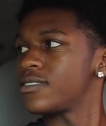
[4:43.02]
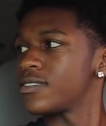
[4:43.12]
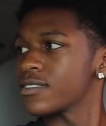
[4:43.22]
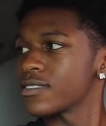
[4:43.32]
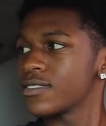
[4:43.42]

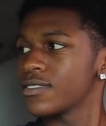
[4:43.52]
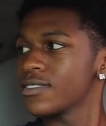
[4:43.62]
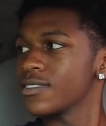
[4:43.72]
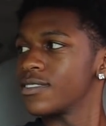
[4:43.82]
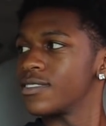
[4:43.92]

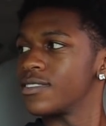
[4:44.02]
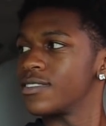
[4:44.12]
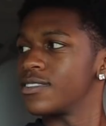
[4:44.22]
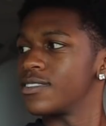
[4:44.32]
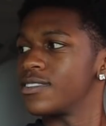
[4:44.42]

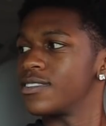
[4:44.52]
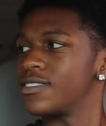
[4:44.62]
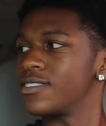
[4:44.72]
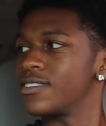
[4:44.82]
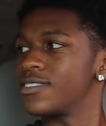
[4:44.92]

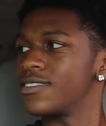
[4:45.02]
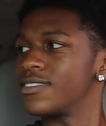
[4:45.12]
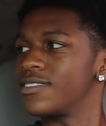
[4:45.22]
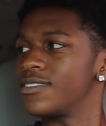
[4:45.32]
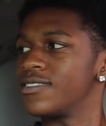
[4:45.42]

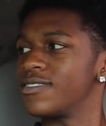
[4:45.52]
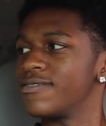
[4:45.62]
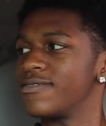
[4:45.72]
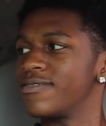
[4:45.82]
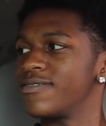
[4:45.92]

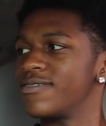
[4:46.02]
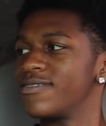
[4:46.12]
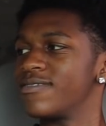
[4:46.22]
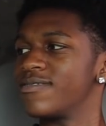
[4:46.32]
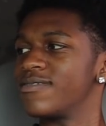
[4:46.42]

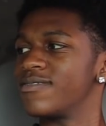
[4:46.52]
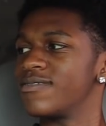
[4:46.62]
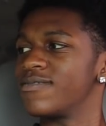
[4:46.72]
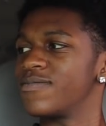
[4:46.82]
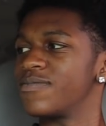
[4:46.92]

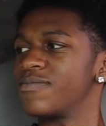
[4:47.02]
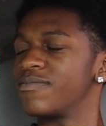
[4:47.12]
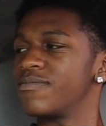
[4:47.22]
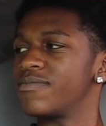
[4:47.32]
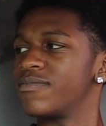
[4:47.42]

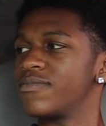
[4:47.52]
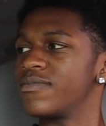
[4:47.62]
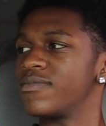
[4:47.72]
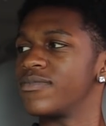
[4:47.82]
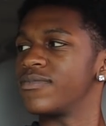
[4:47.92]
(not speaking)